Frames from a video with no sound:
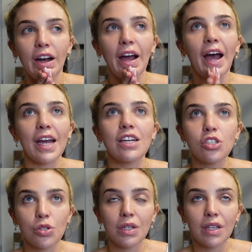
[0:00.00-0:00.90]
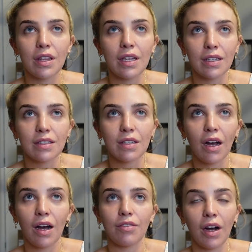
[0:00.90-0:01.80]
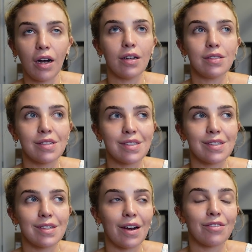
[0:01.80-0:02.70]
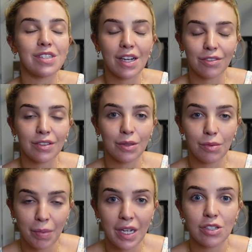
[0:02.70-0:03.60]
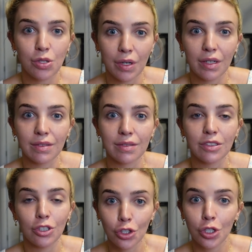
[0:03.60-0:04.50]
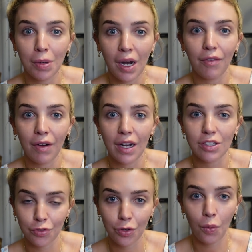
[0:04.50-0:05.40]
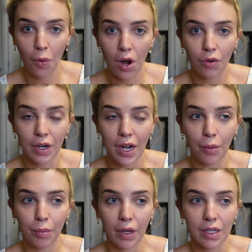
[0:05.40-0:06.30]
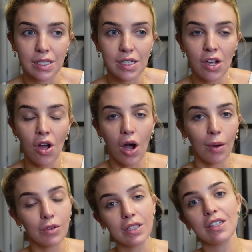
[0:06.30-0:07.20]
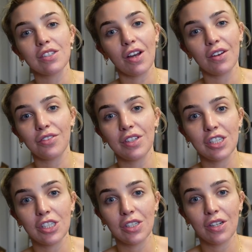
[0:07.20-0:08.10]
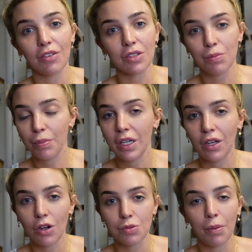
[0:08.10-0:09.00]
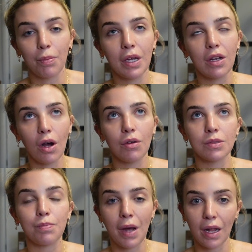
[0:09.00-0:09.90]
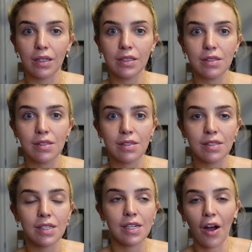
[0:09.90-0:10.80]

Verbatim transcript: hate doing things half-assed. I've definitely been doing YouTube half-assed for a while now, but I'm really excited for this year. I've got some big goals. My big goal is balance.